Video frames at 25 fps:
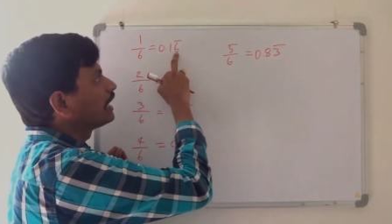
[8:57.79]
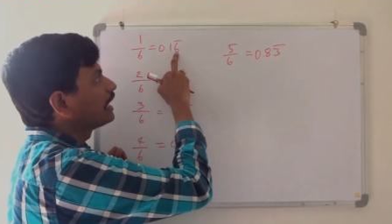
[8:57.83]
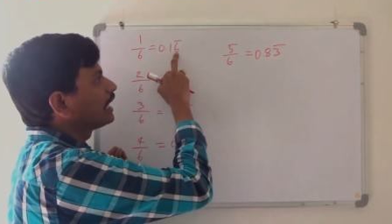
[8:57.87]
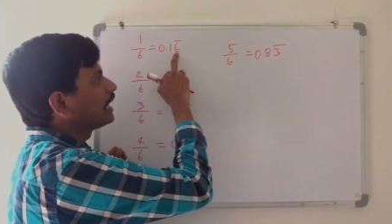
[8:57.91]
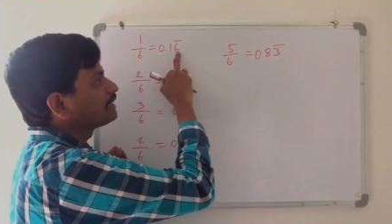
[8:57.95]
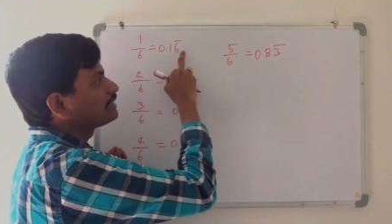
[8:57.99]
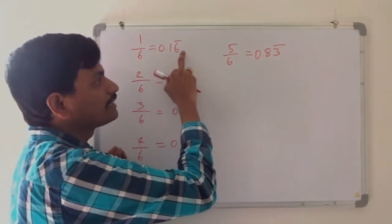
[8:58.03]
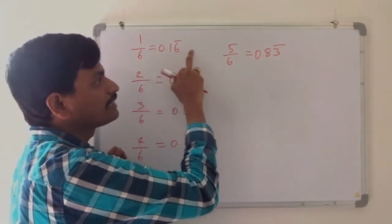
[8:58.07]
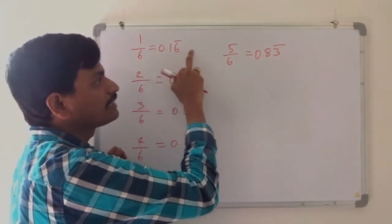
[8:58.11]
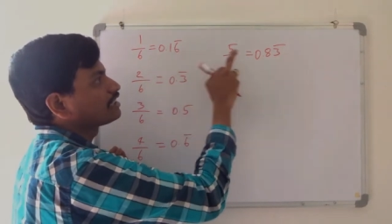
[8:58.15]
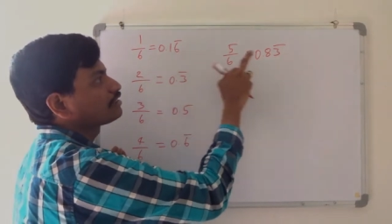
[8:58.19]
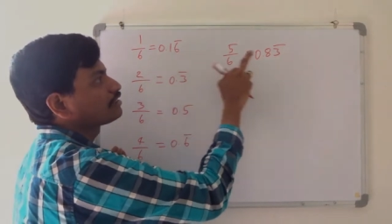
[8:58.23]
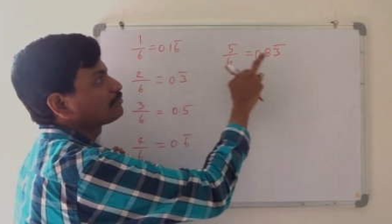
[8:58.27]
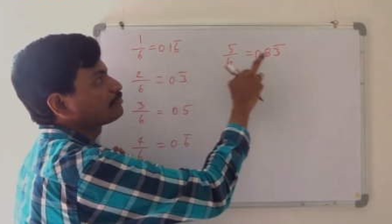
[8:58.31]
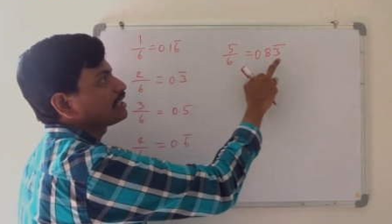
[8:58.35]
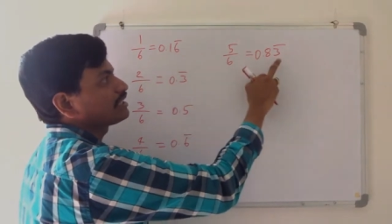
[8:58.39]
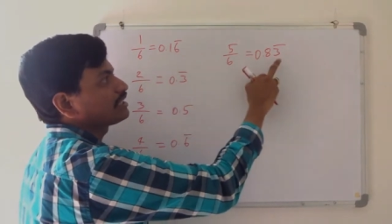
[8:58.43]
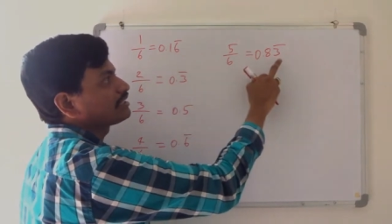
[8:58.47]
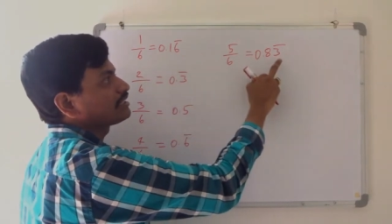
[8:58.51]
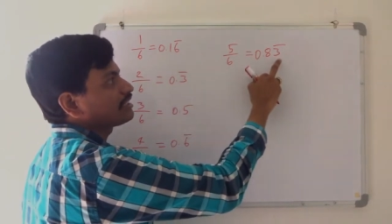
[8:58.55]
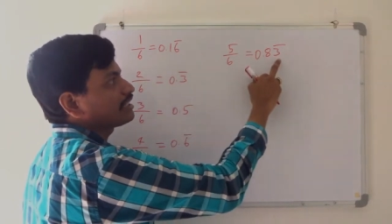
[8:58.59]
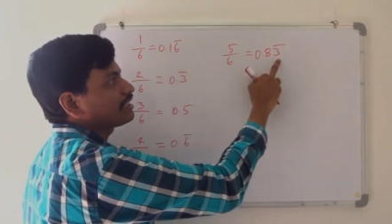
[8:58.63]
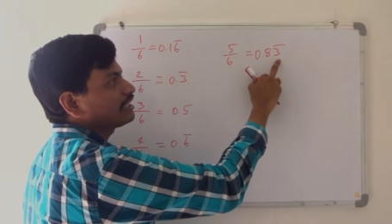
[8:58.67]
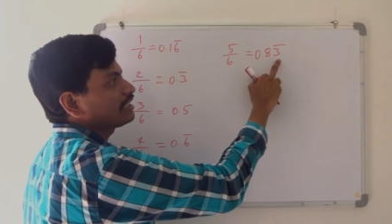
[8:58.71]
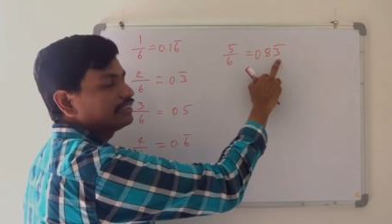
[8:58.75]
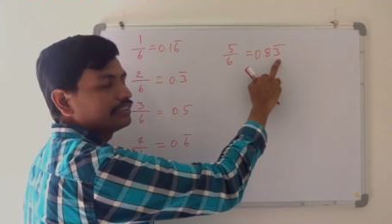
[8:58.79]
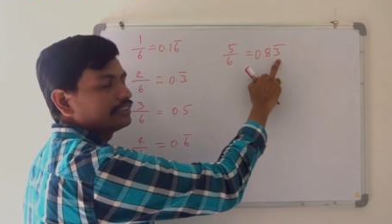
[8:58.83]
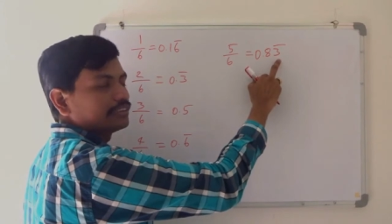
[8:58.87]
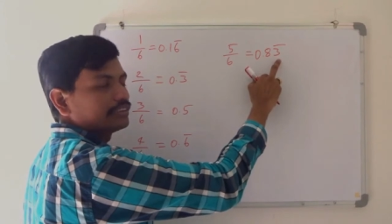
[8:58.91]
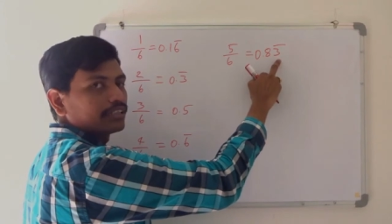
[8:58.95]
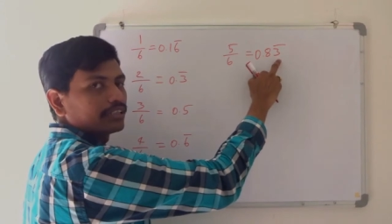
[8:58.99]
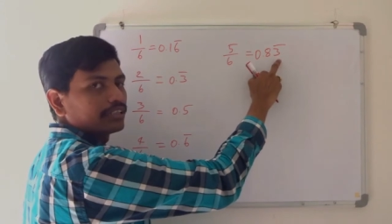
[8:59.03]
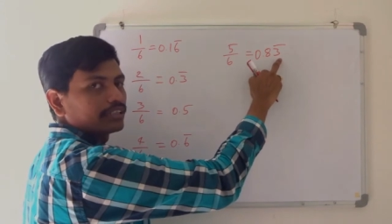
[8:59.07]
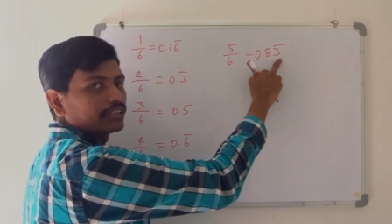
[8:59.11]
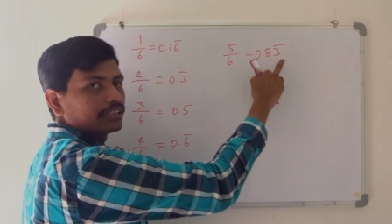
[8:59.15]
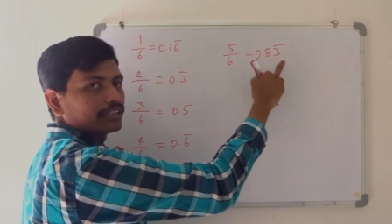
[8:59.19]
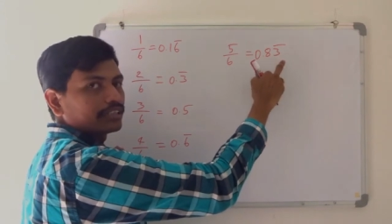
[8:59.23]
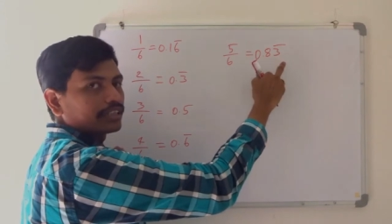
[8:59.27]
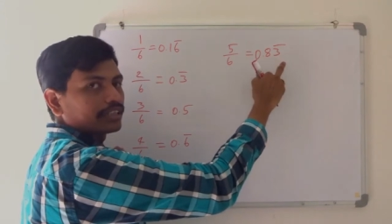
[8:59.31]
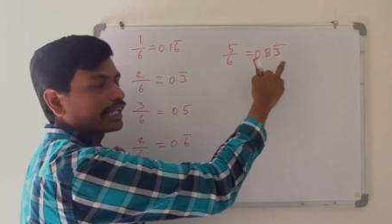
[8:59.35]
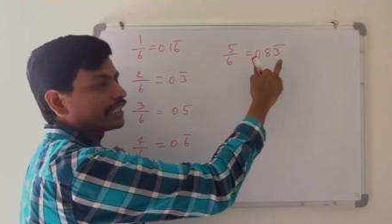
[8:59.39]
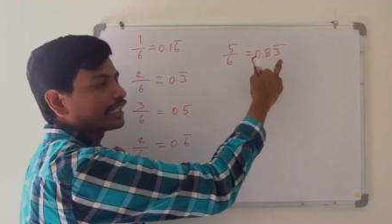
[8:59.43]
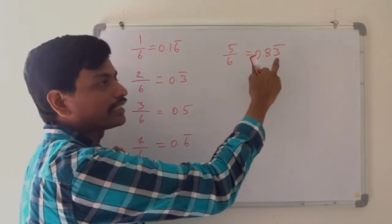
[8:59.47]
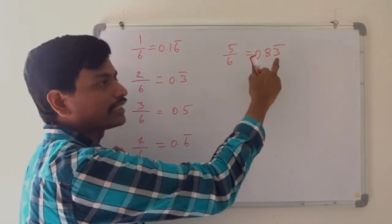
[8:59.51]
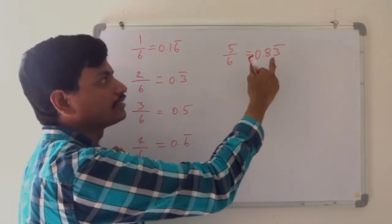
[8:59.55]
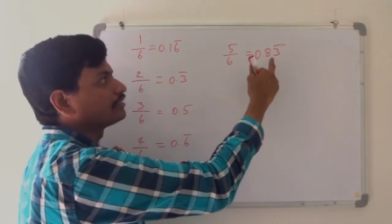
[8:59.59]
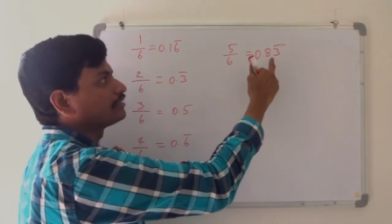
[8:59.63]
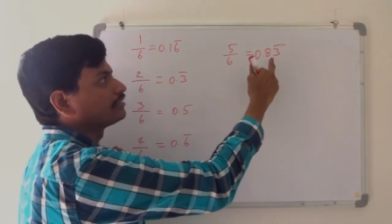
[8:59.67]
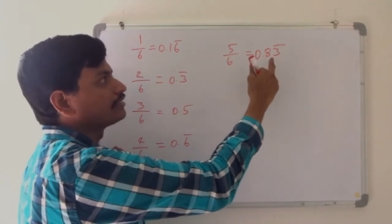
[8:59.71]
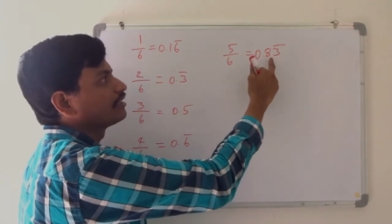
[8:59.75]
And 6 plus 3,
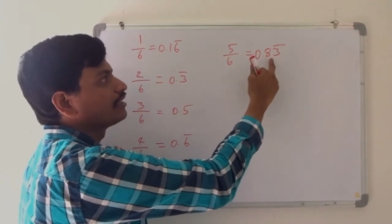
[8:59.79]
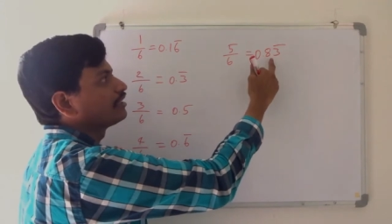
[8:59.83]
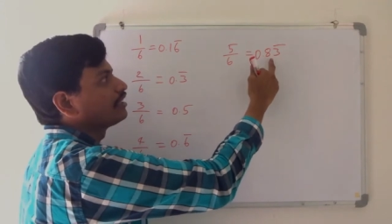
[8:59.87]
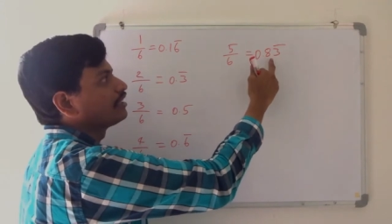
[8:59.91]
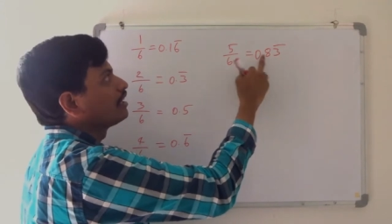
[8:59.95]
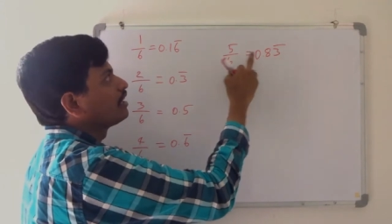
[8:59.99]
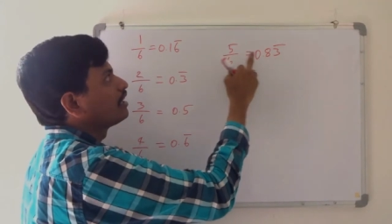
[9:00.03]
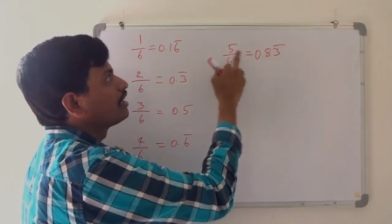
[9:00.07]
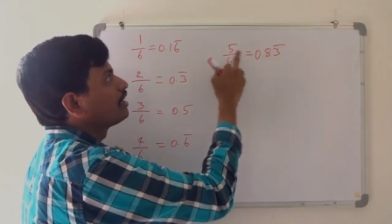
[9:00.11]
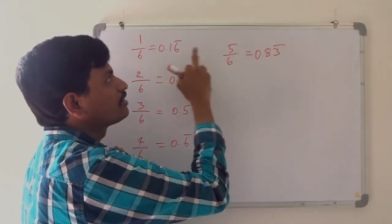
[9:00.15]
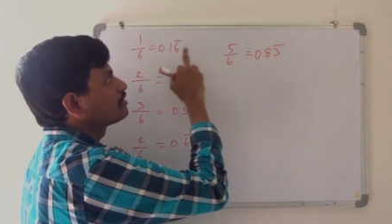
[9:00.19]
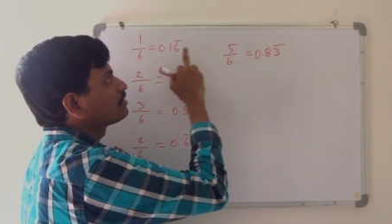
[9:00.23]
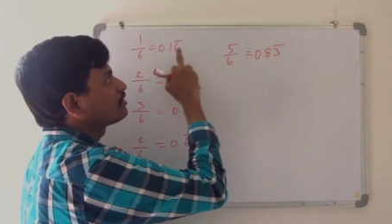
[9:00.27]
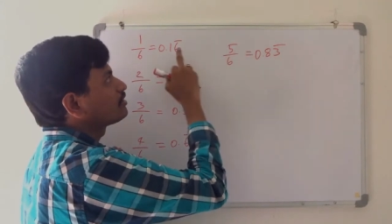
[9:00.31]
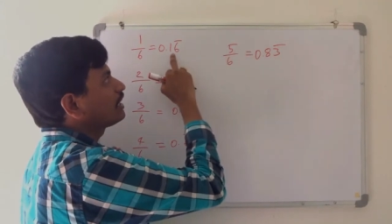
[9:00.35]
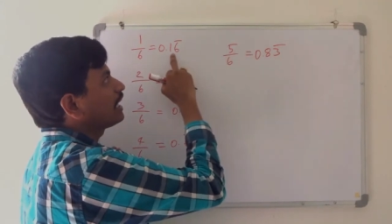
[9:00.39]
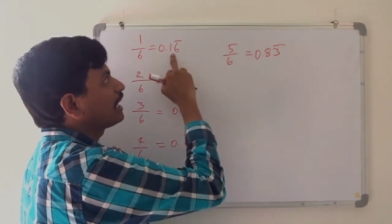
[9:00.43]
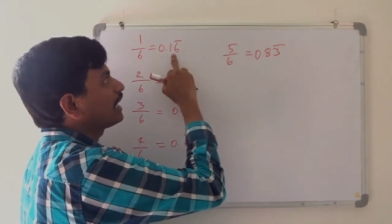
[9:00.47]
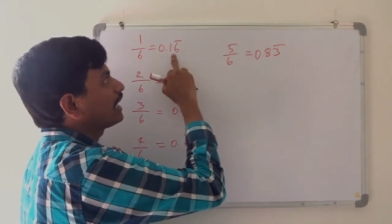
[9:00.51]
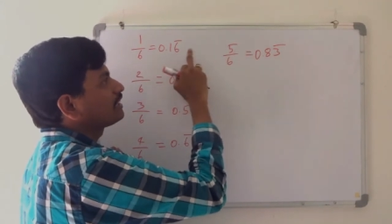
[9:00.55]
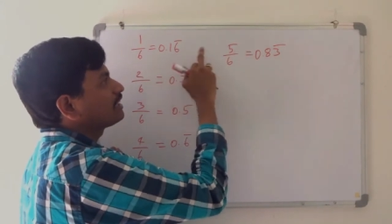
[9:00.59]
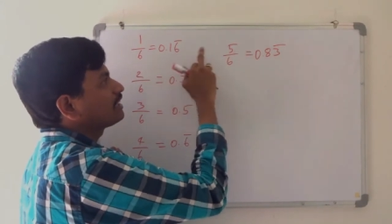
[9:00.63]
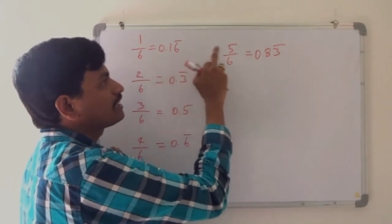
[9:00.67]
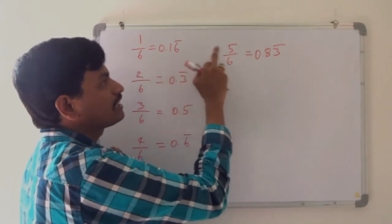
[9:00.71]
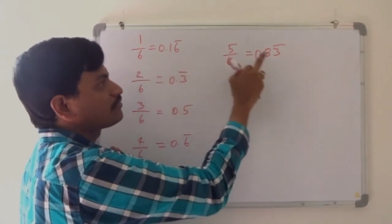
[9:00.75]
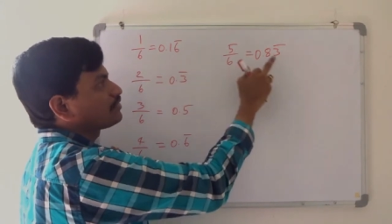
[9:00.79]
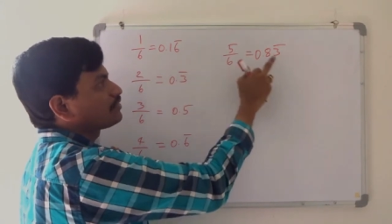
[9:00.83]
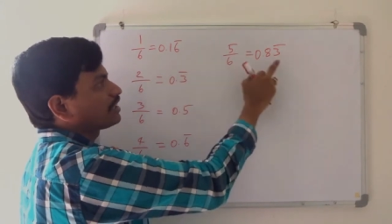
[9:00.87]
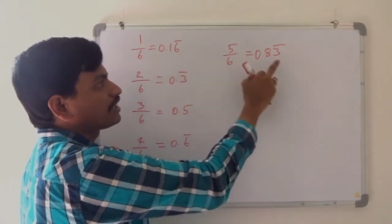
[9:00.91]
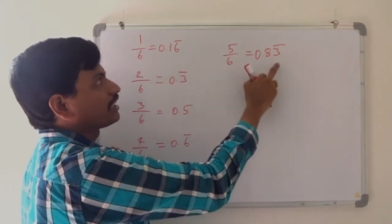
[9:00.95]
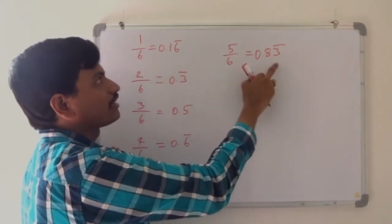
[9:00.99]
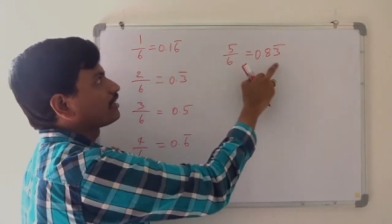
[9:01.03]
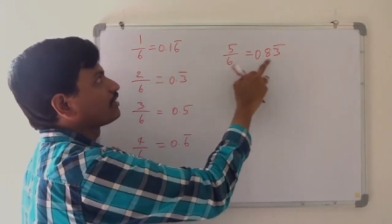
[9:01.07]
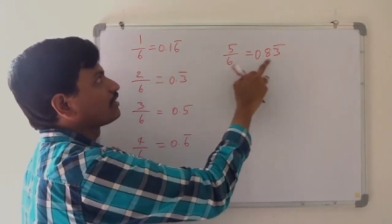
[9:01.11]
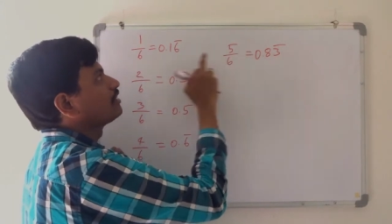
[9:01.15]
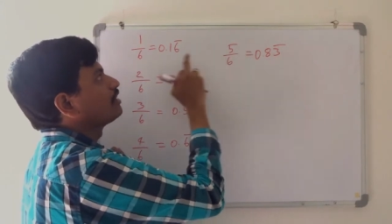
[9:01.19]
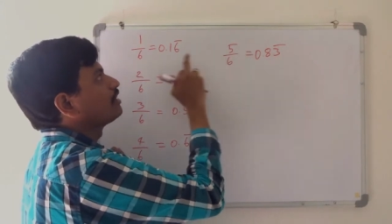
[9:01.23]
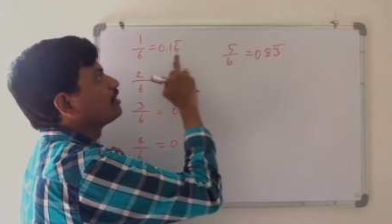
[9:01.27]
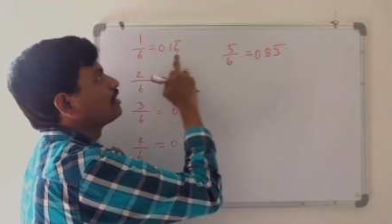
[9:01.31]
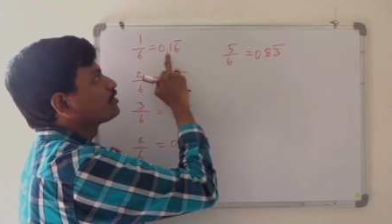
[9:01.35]
9. So like this we can.